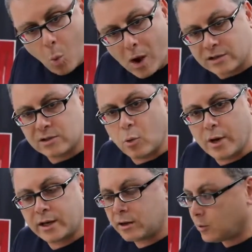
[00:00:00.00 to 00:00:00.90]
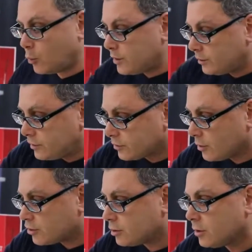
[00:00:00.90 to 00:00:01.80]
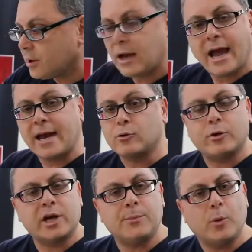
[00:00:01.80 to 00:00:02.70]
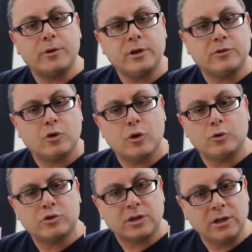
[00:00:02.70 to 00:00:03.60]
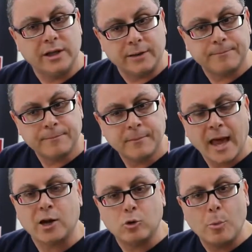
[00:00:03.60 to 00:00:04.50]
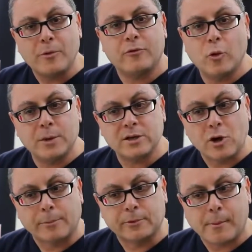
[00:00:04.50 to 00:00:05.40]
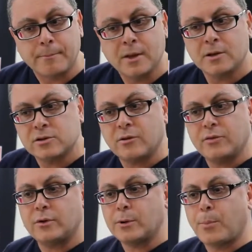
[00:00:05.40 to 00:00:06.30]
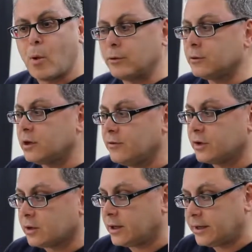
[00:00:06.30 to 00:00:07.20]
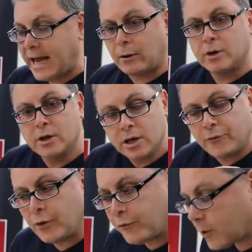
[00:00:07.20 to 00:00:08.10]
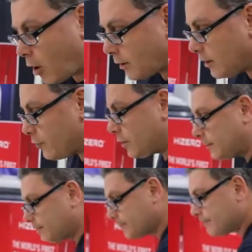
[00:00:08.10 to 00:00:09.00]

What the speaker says: once a week with the detergent, and it'll keep all the internals clean, and it will perform at its optimum. So very important, give it a clean. Now, if you've forgotten everything,